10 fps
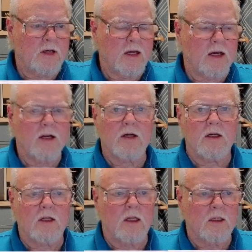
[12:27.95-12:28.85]
can get a
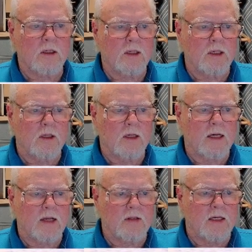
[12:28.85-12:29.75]
good
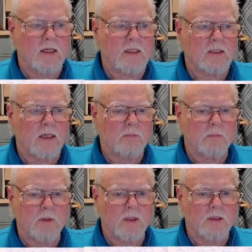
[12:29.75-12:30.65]
look at these,
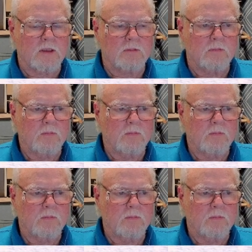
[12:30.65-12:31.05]
I'm going to